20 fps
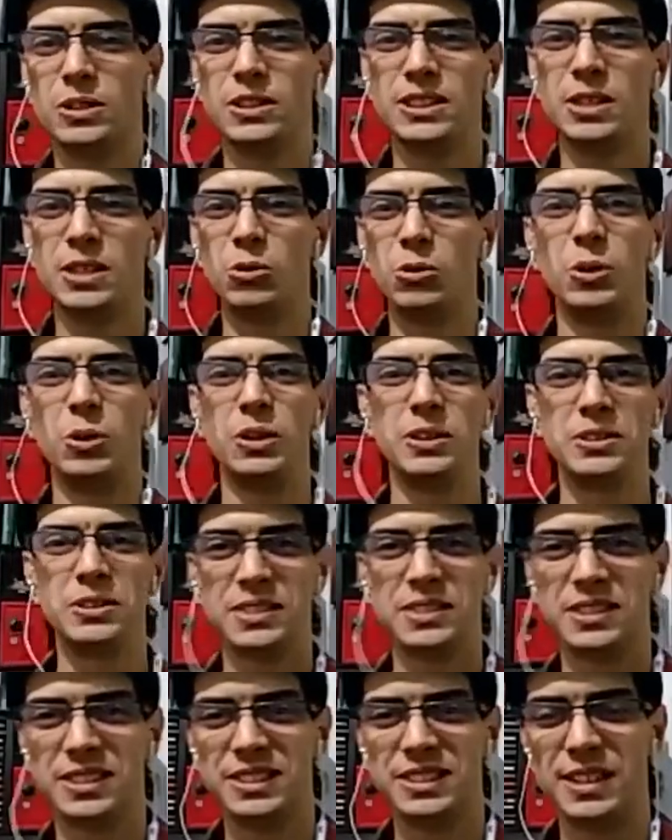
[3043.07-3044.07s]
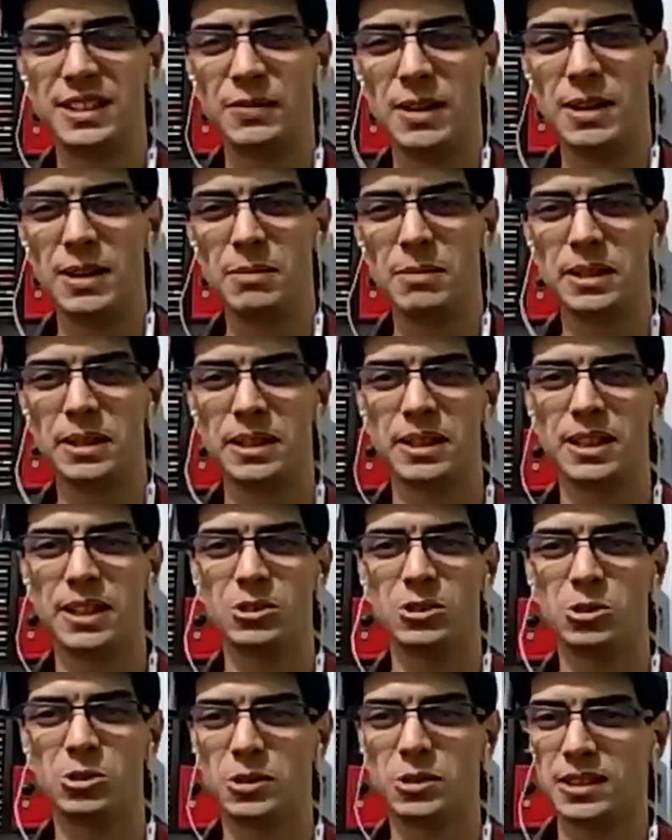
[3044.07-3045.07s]
a world. It's a very big
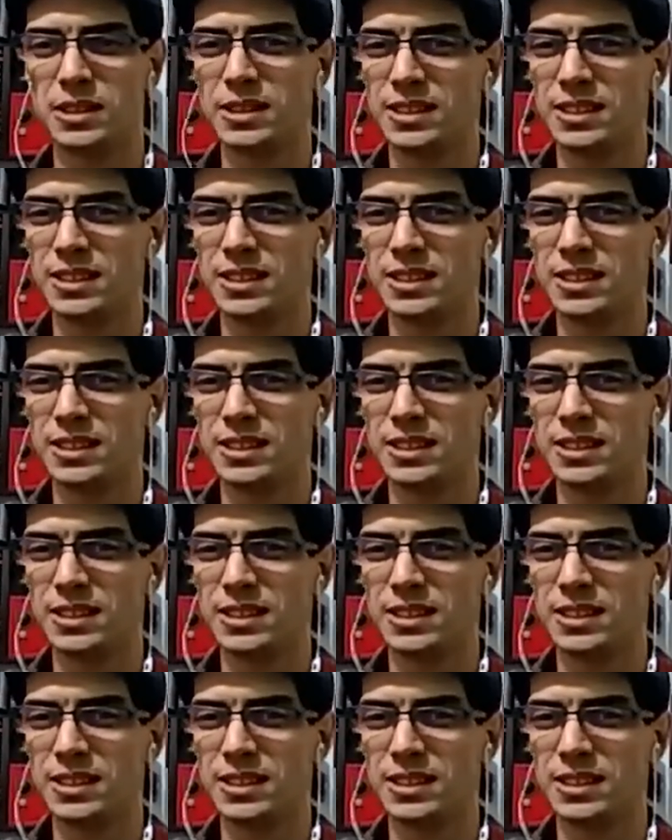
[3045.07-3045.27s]
country.